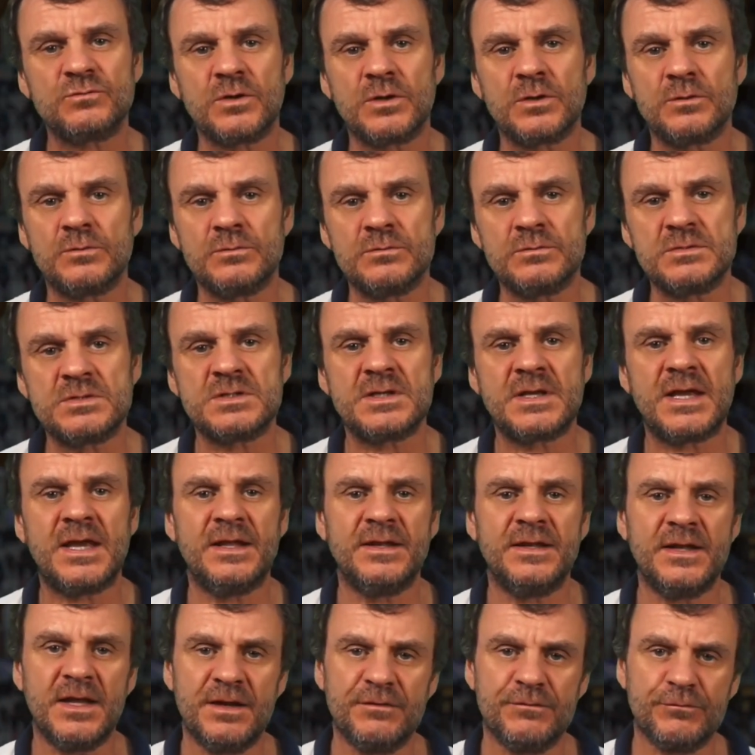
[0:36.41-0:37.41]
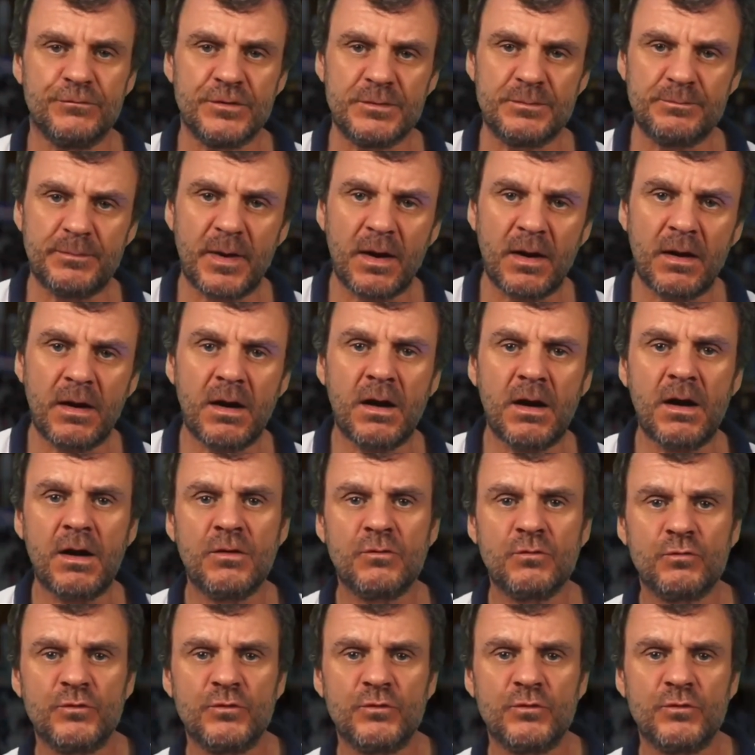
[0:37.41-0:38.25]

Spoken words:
roads and every bar,